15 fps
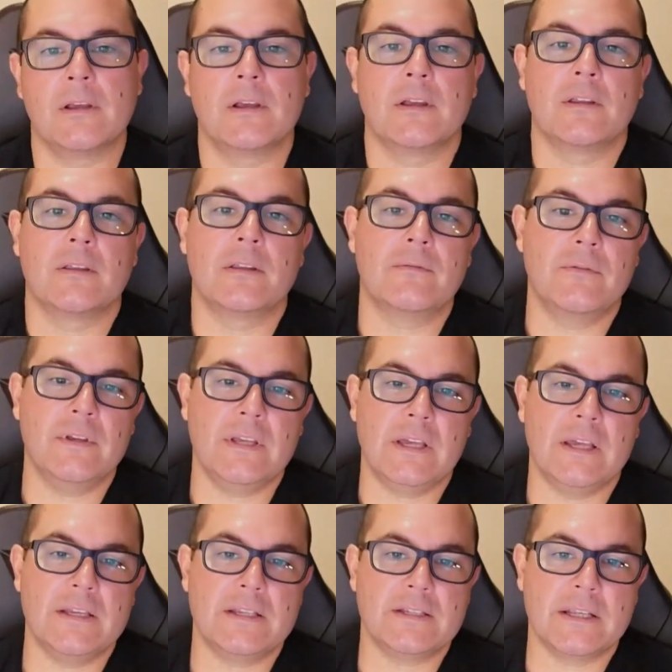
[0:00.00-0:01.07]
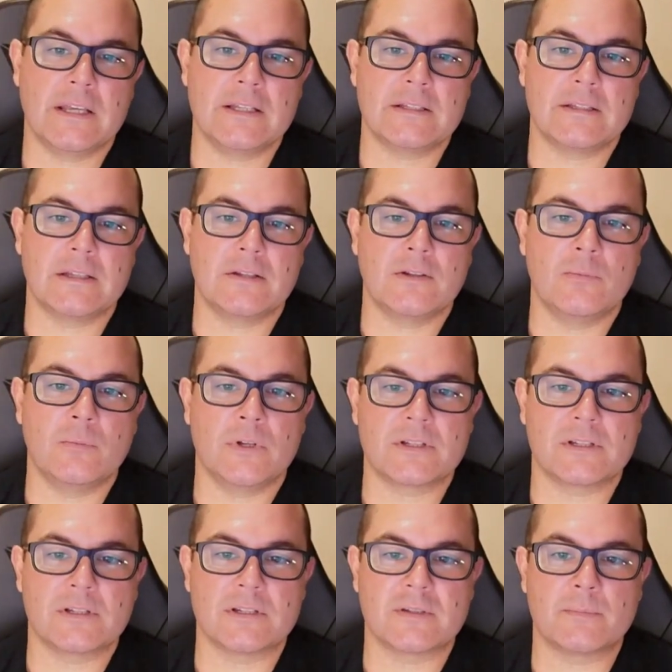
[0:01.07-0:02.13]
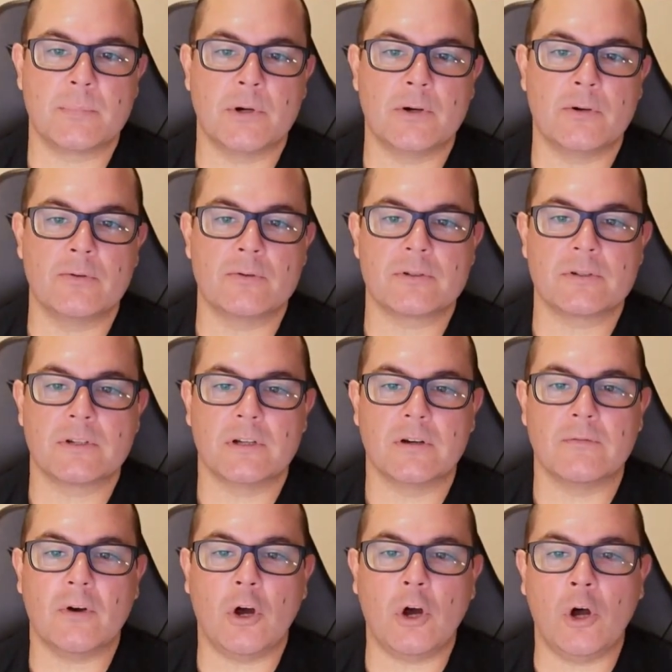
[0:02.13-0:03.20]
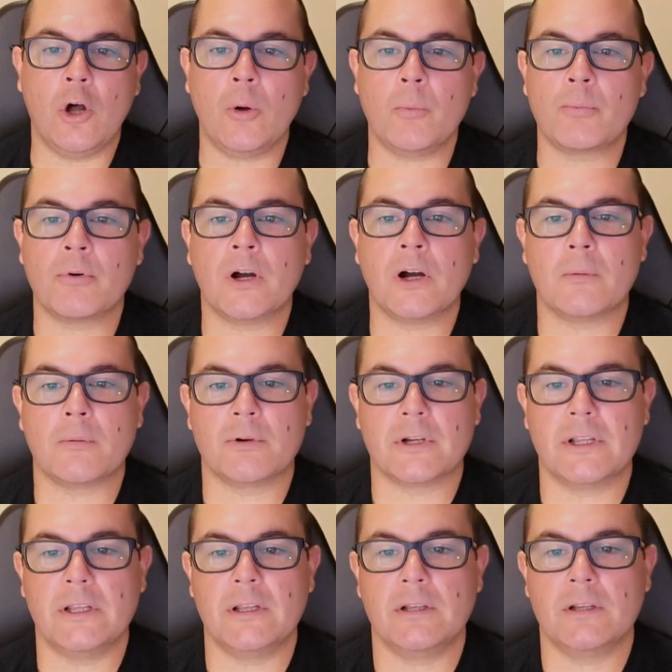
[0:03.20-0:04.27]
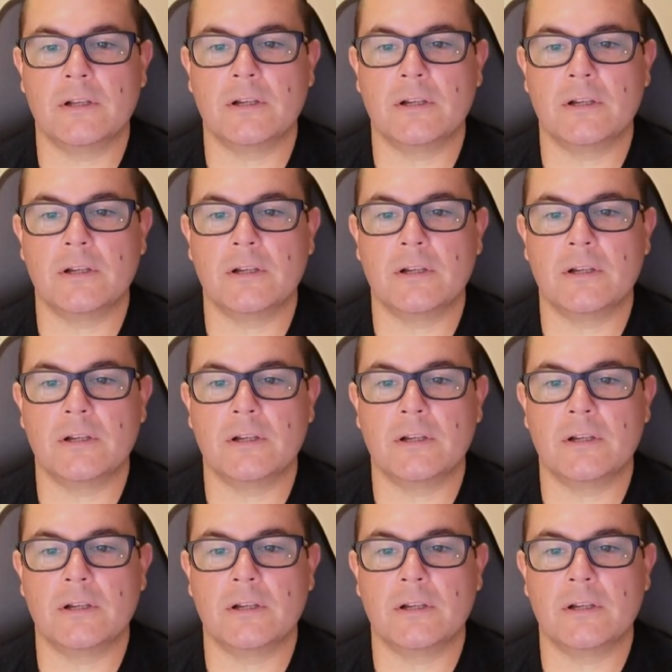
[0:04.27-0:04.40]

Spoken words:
the VA states that you must dispose of all property